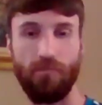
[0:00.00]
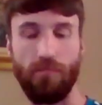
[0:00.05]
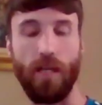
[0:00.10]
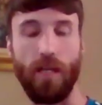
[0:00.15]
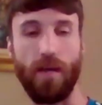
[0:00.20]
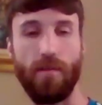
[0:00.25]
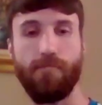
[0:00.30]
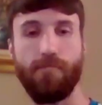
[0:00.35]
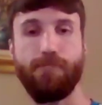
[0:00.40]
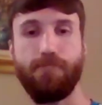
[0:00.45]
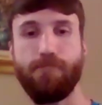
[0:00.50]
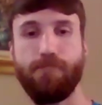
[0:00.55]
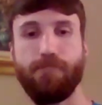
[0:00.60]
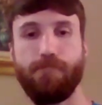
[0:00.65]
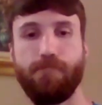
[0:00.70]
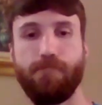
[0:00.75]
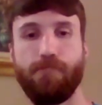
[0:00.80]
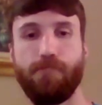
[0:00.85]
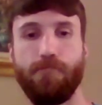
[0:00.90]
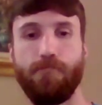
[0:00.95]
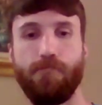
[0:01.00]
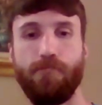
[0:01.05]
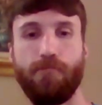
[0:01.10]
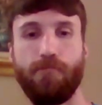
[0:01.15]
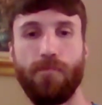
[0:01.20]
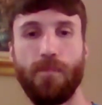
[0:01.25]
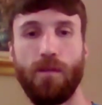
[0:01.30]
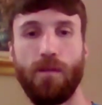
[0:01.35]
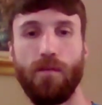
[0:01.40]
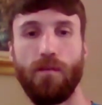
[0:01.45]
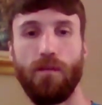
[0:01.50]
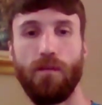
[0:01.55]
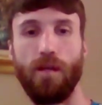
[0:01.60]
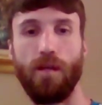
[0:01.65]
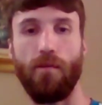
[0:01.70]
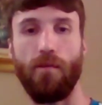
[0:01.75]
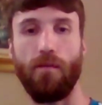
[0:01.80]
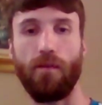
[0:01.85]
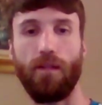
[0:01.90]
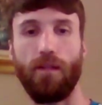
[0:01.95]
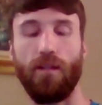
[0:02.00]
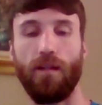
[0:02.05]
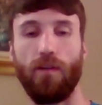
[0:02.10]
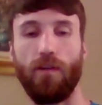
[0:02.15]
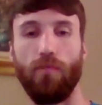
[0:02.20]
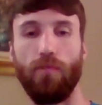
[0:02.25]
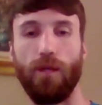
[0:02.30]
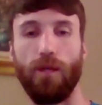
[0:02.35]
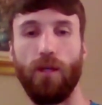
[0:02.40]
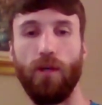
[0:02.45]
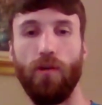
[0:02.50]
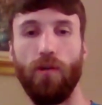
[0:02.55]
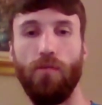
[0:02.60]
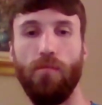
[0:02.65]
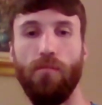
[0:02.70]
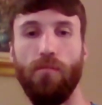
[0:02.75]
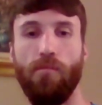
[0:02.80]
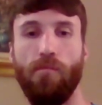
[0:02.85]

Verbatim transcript: Yeah. Yeah, I think that could be cool.